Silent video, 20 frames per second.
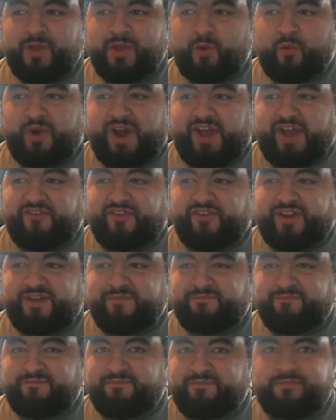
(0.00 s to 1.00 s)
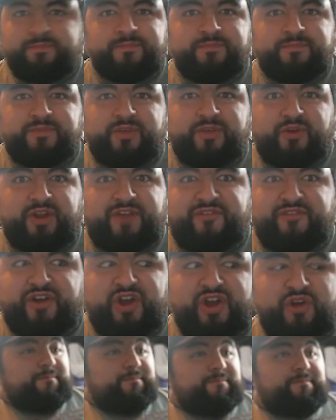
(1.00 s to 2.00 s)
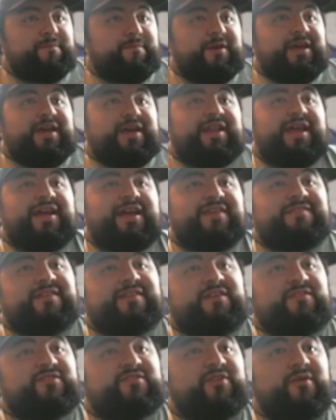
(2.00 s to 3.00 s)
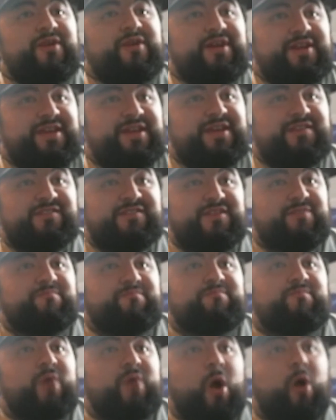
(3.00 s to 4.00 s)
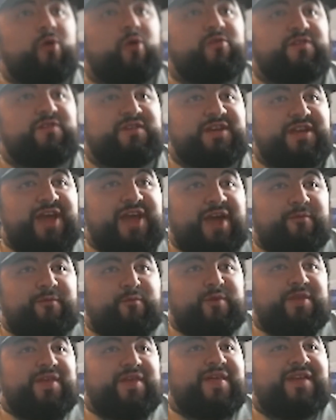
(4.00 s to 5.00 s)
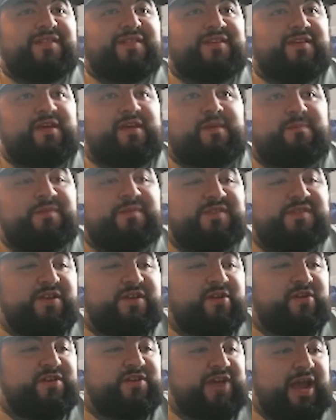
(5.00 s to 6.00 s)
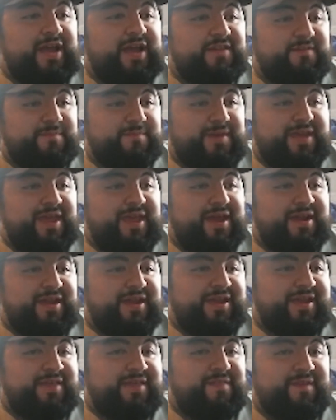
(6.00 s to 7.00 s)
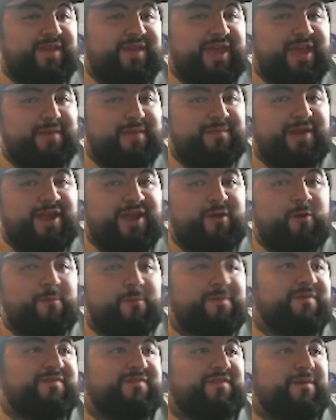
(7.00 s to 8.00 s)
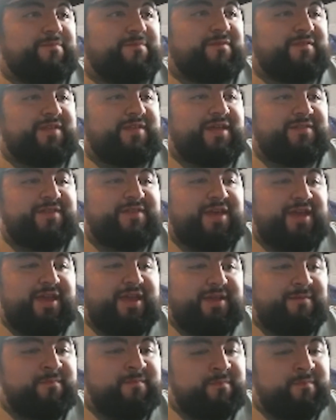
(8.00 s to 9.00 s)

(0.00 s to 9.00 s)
What I drink? You'll never know. But yeah, like I said, Shonen, he's an OG. I really like the synergize mechanic in the game, and I hope it's something that they,